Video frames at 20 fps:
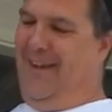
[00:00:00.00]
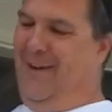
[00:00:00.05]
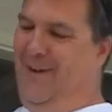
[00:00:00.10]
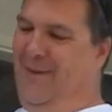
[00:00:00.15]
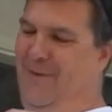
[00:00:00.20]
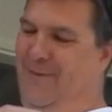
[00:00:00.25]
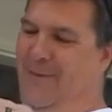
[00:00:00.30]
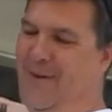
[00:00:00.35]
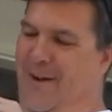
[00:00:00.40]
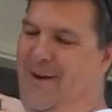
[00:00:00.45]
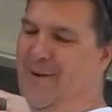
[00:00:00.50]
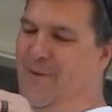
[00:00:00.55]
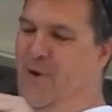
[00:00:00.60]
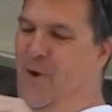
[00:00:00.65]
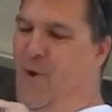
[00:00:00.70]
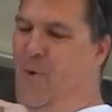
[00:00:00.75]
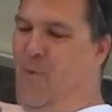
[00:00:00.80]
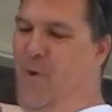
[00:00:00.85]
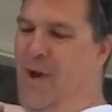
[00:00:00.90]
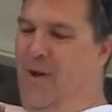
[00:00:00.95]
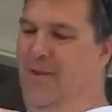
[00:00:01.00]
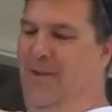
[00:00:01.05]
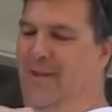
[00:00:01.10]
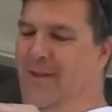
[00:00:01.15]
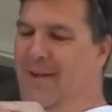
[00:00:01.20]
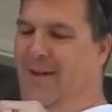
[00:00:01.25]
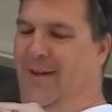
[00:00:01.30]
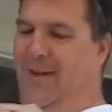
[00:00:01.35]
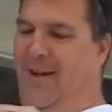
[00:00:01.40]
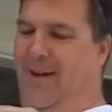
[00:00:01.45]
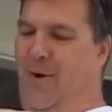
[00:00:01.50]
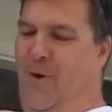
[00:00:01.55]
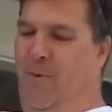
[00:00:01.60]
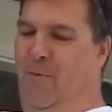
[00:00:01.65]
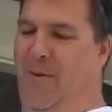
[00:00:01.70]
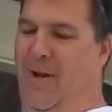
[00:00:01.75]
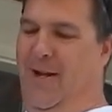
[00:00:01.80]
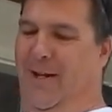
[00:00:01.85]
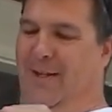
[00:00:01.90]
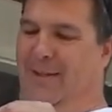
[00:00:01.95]
I don't. I don't know one thing. I know
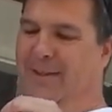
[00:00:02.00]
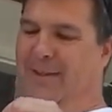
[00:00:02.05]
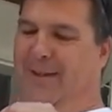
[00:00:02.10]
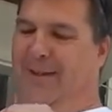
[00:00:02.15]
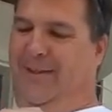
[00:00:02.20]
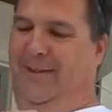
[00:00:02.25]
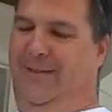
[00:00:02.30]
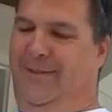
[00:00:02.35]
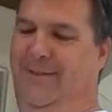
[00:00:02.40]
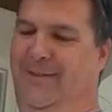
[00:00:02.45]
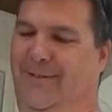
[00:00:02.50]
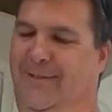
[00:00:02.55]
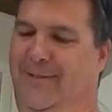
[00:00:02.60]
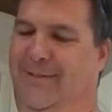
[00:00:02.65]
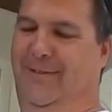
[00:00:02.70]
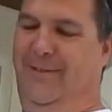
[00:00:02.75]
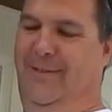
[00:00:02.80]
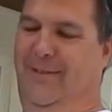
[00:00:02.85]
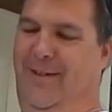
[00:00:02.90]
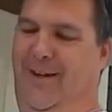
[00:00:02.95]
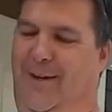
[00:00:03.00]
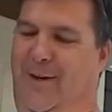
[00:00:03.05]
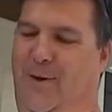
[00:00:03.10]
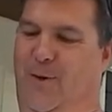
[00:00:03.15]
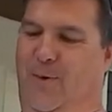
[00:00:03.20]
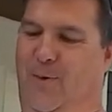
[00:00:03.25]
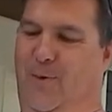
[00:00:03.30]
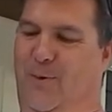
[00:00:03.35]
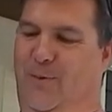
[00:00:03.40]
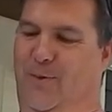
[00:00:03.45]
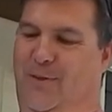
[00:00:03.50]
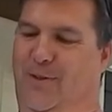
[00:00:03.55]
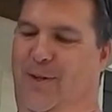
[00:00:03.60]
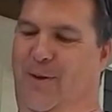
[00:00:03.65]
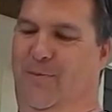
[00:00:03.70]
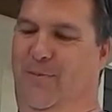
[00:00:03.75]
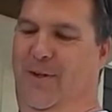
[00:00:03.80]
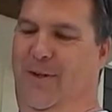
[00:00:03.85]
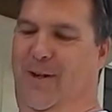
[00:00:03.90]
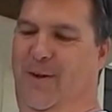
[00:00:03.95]
many things. I know
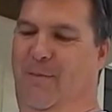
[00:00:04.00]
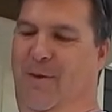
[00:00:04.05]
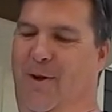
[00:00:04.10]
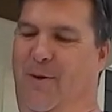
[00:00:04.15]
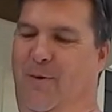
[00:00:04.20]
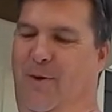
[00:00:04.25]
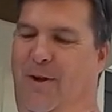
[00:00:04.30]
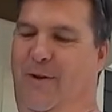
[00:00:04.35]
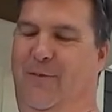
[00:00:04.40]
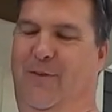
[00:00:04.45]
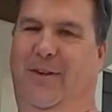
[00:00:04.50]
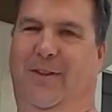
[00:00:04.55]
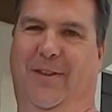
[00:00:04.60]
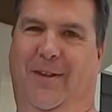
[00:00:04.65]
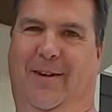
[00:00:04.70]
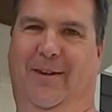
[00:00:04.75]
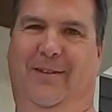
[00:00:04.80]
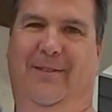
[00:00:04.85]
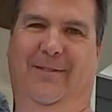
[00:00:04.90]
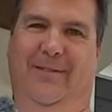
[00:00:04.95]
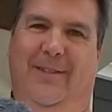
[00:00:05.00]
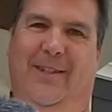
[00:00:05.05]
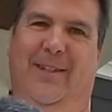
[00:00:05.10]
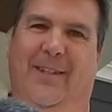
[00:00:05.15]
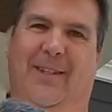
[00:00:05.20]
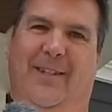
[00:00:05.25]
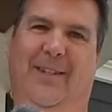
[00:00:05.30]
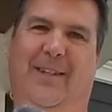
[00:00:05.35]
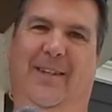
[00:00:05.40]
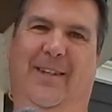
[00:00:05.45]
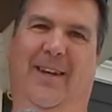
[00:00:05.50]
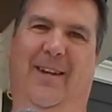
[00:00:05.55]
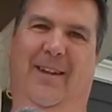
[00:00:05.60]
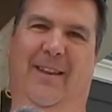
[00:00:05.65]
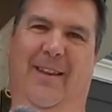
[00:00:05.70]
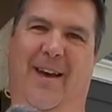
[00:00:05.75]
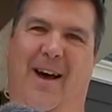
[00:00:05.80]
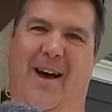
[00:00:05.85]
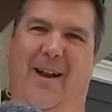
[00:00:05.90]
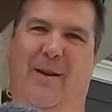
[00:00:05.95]
something about everything. There it is. And a
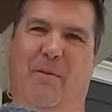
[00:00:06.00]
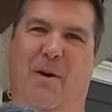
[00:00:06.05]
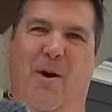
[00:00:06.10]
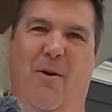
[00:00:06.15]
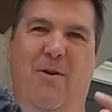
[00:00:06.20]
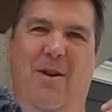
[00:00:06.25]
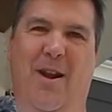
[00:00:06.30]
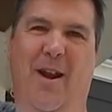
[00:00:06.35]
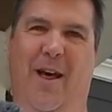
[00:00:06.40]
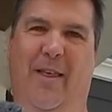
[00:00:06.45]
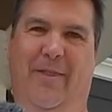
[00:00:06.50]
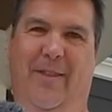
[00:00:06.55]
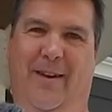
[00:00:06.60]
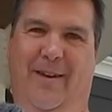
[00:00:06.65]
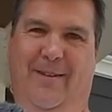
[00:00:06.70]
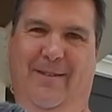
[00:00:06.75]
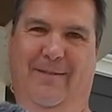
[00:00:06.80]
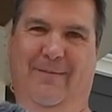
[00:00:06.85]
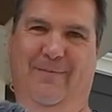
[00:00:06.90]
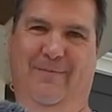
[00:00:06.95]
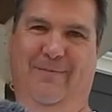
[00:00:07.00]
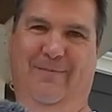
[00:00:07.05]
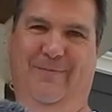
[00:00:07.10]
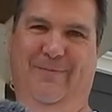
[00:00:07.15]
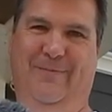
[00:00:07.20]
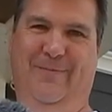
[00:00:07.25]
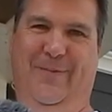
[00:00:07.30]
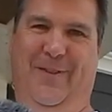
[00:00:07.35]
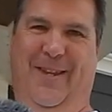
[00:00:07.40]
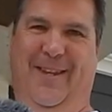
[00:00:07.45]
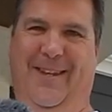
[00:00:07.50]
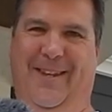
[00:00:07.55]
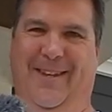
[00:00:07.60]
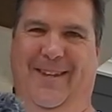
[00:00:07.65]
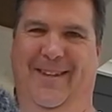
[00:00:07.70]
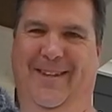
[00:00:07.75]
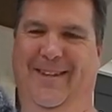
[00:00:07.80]
lot about nothing. Boom.